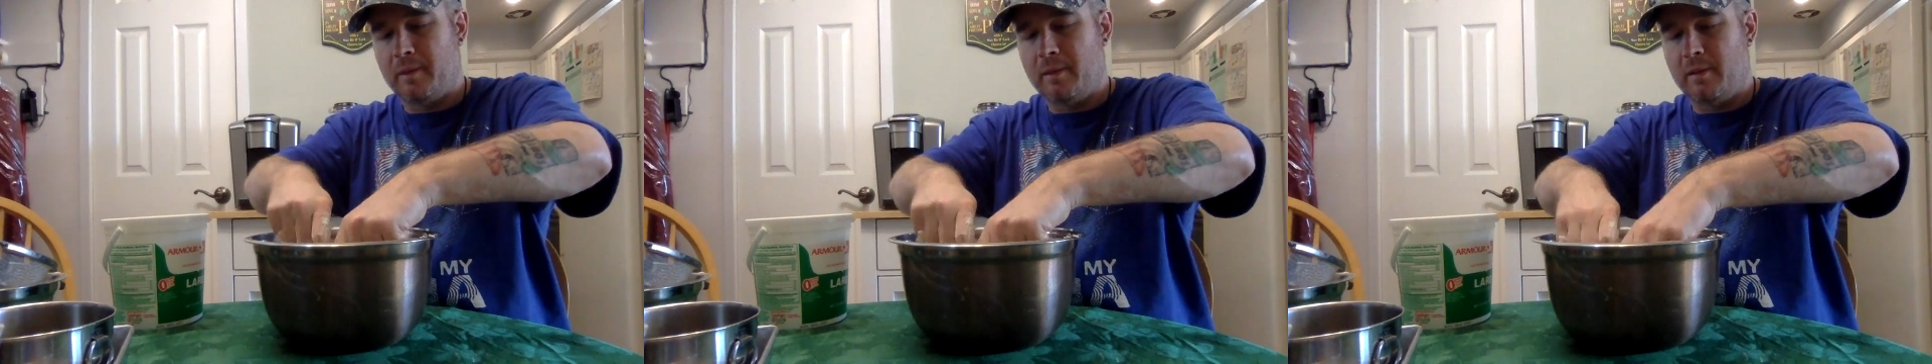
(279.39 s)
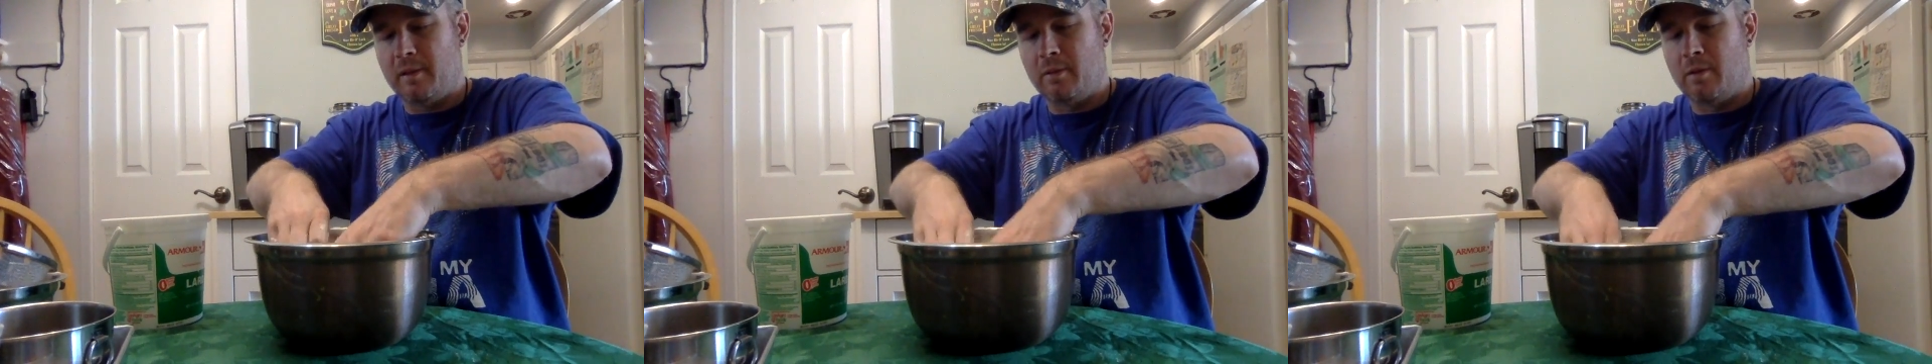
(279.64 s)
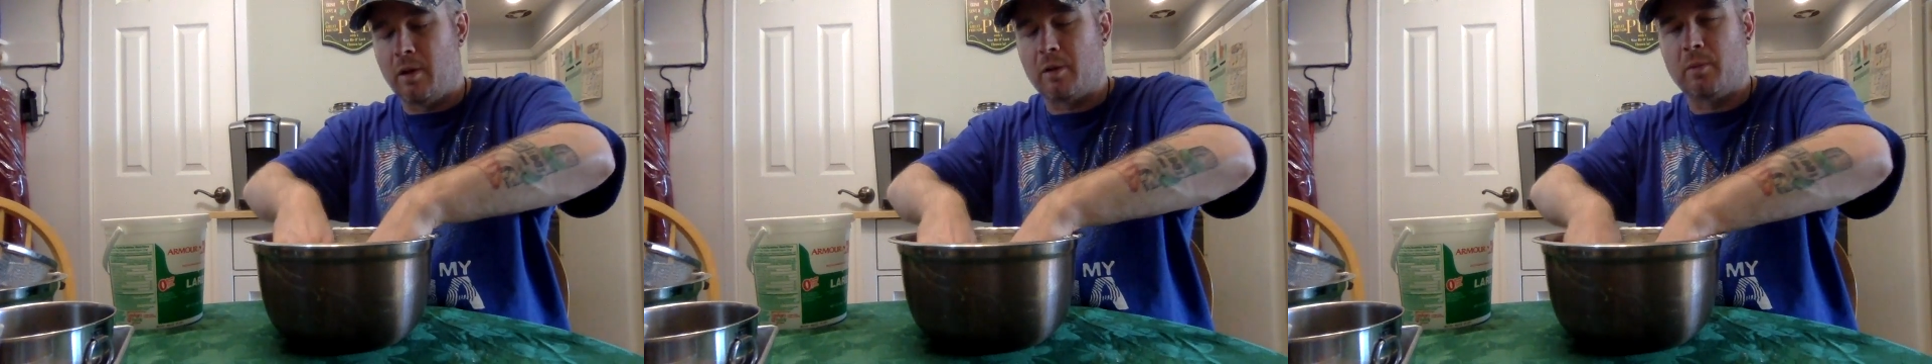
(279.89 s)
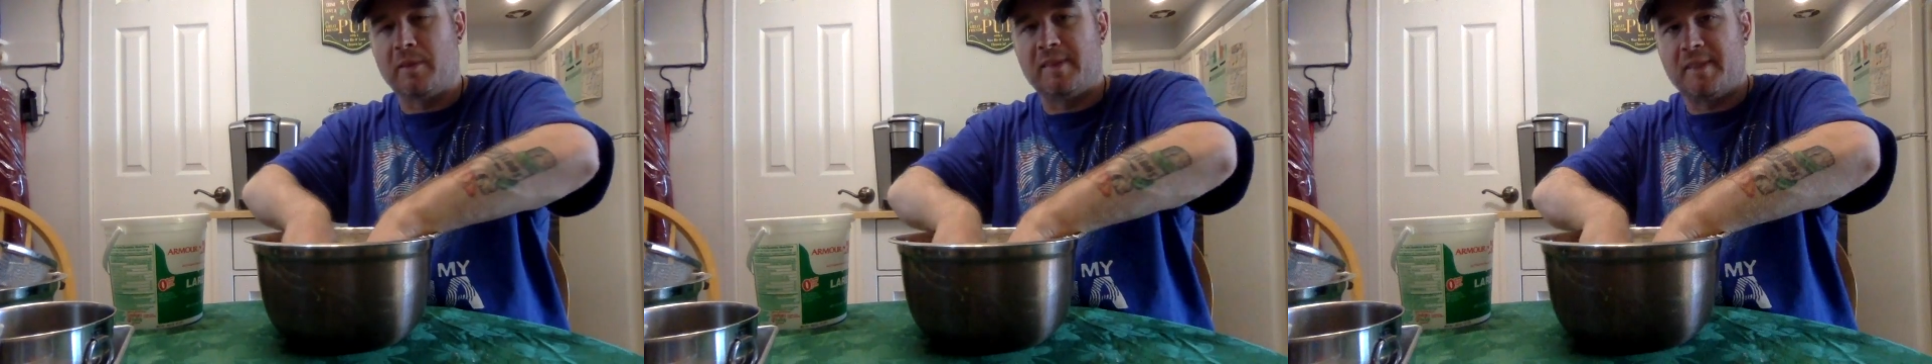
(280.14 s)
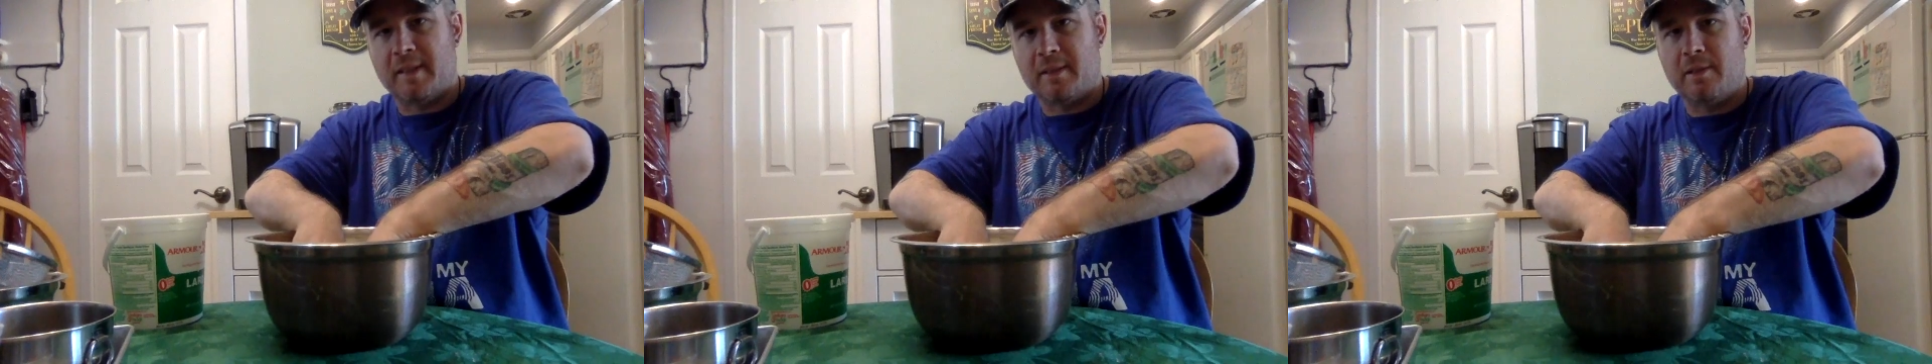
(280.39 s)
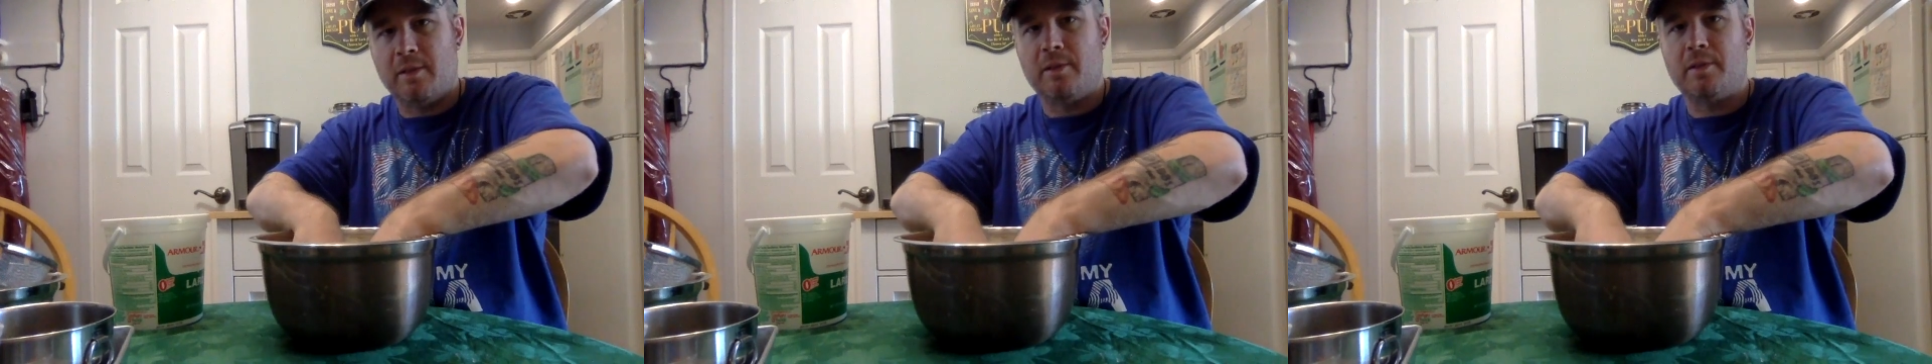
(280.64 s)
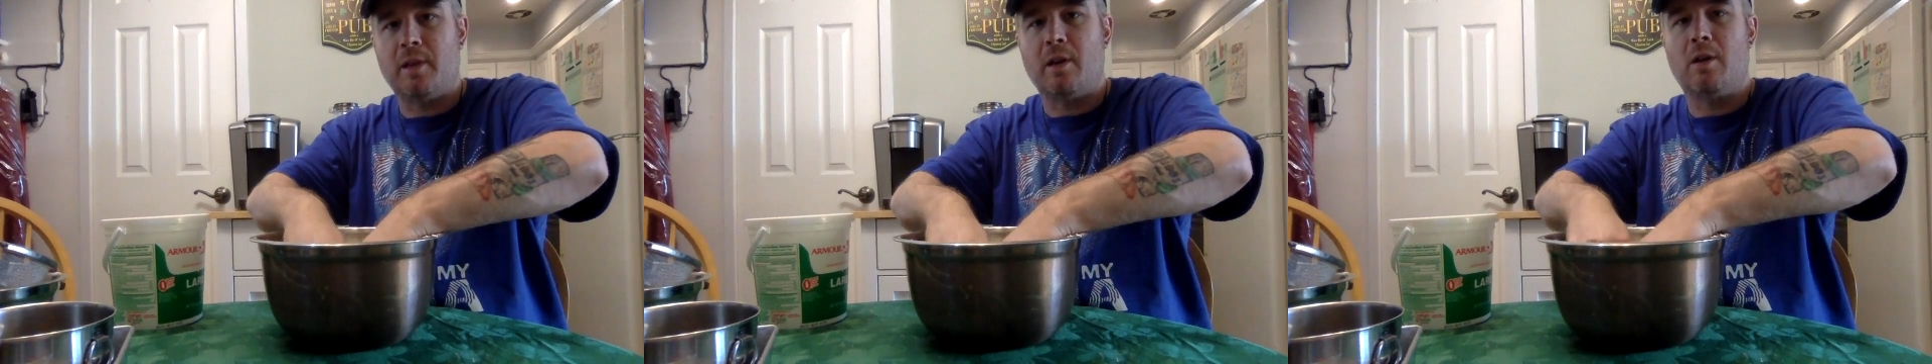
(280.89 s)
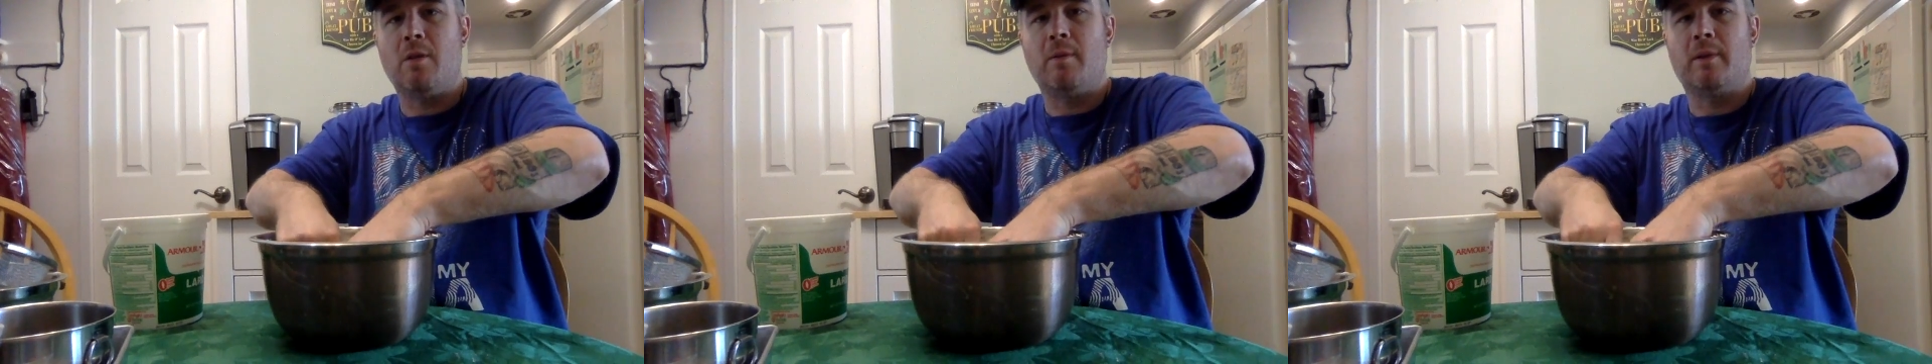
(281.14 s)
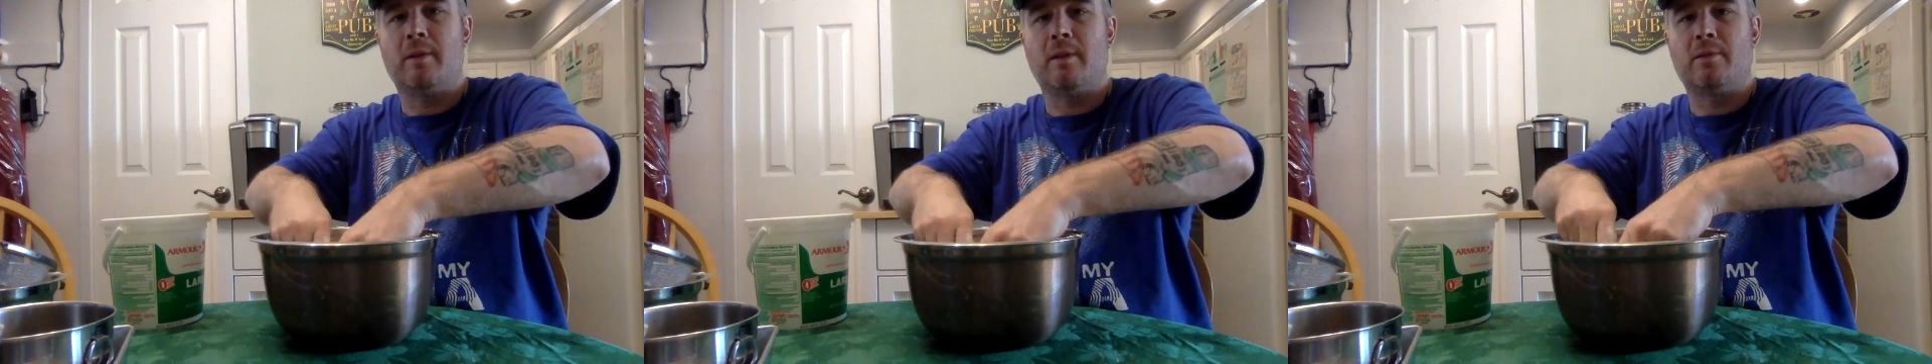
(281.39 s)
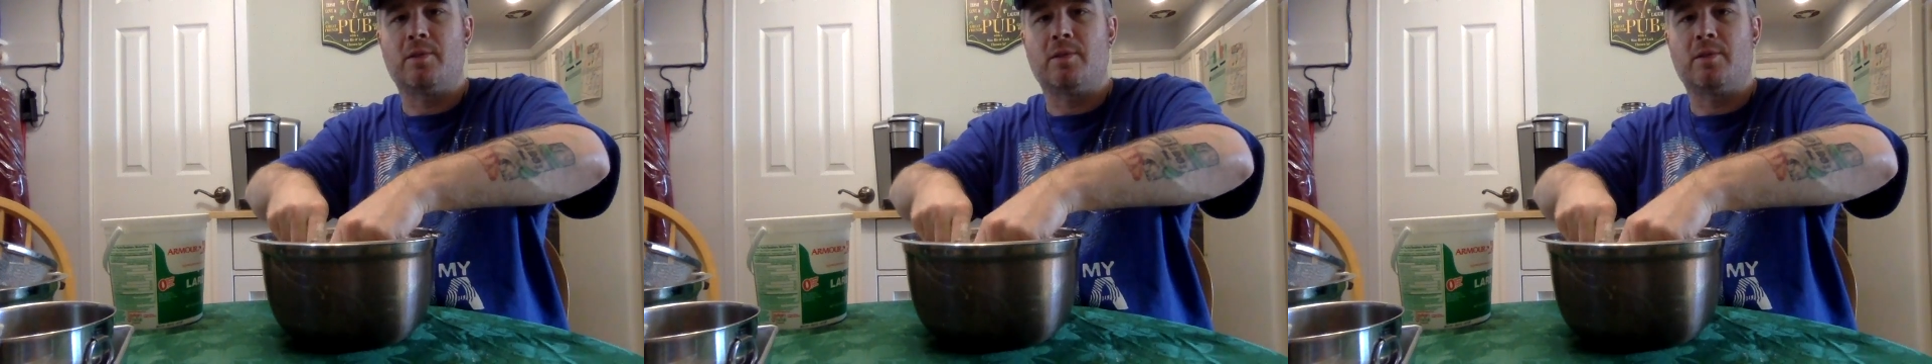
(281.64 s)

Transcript: The lard will stick to the dough and it'll